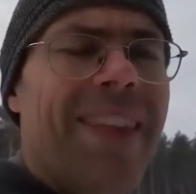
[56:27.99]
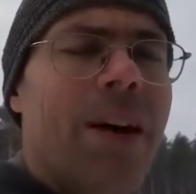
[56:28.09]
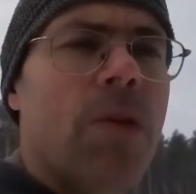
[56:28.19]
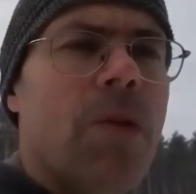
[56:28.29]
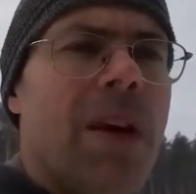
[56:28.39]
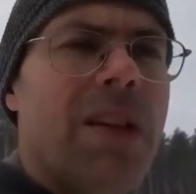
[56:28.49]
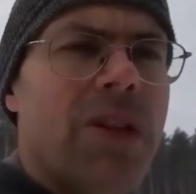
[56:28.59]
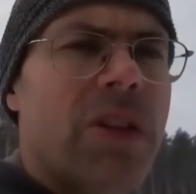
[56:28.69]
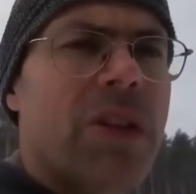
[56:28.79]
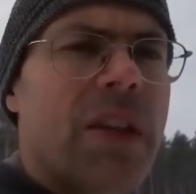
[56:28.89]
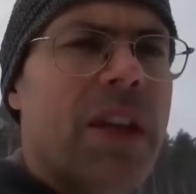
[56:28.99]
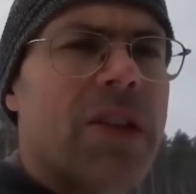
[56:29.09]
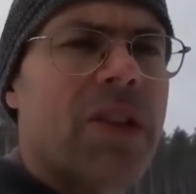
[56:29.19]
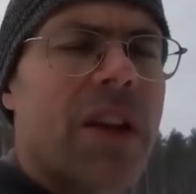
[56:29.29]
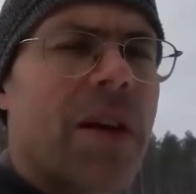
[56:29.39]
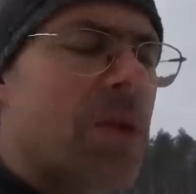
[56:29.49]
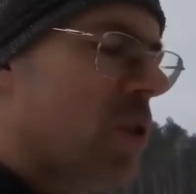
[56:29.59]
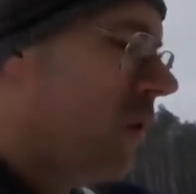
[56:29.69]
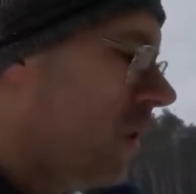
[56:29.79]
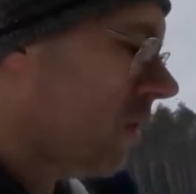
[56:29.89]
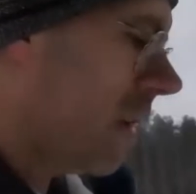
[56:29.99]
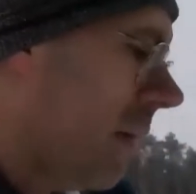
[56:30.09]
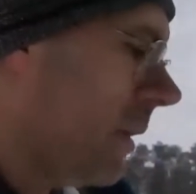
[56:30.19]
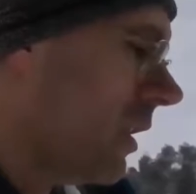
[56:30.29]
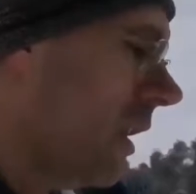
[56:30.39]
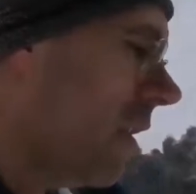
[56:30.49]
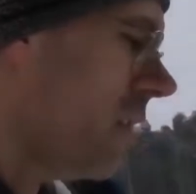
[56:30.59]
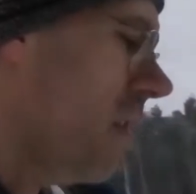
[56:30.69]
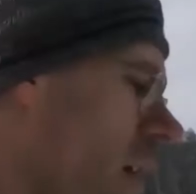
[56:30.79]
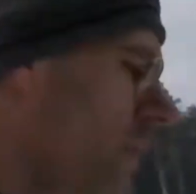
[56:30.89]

Now, today is the 6th, and I was told to come inside of the